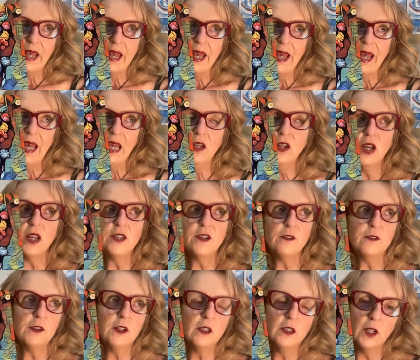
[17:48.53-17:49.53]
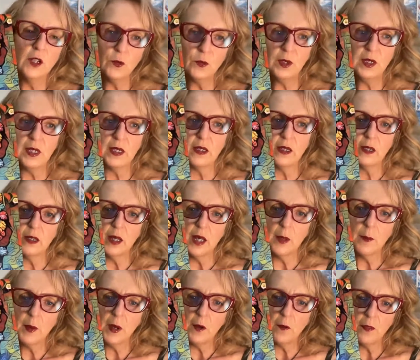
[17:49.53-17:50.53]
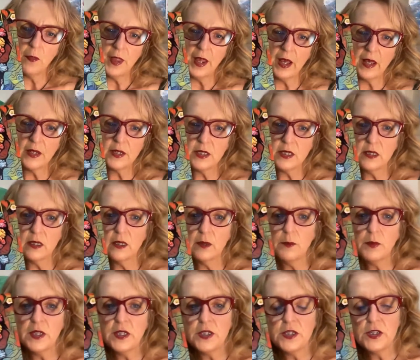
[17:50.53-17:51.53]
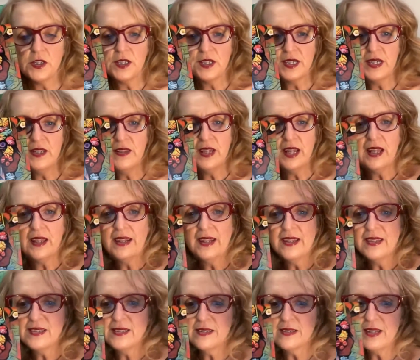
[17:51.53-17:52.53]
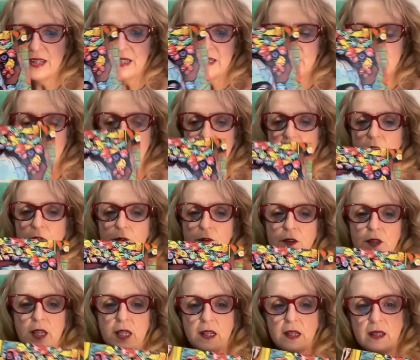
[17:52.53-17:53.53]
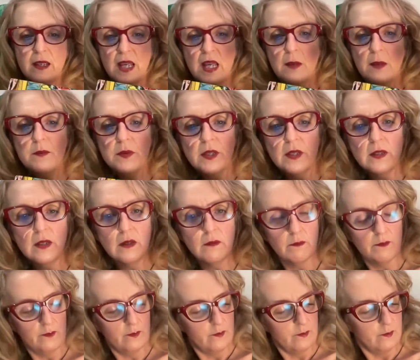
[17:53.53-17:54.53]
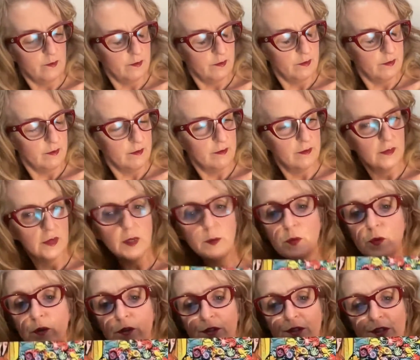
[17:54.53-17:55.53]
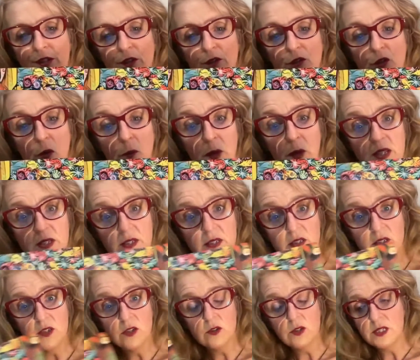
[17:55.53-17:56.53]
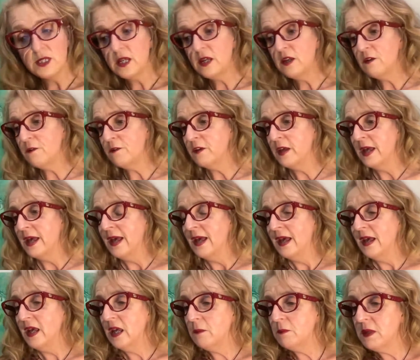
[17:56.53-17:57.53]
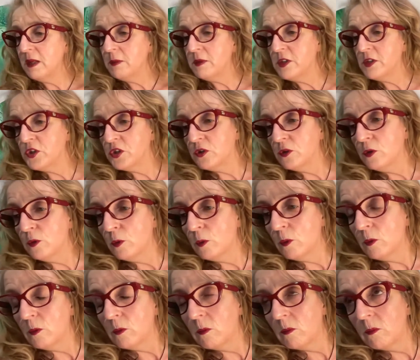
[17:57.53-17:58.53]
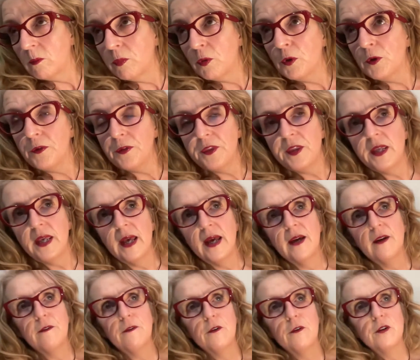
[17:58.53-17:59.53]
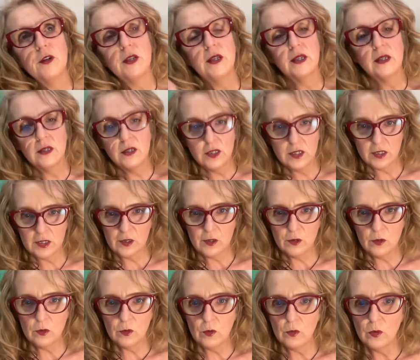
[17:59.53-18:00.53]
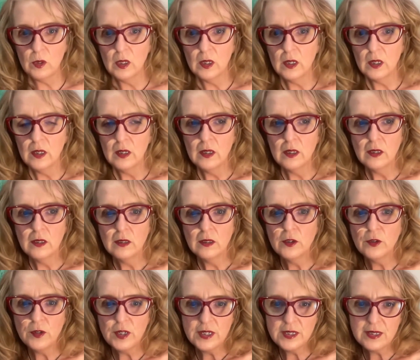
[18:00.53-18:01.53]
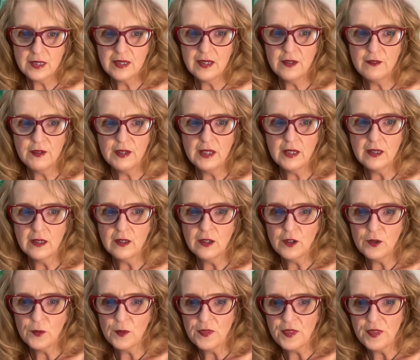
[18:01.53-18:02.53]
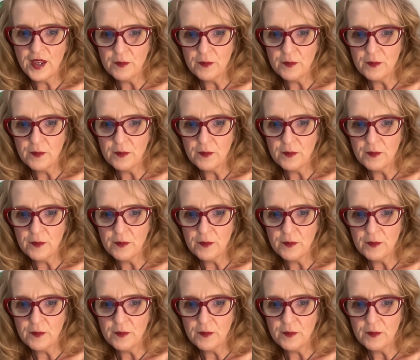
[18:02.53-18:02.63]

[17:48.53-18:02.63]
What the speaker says: not to feel lonely about that, but to see that as the gift that it can be, that the person you know best is yourself, and maybe to put the effort into learning to love and get along with that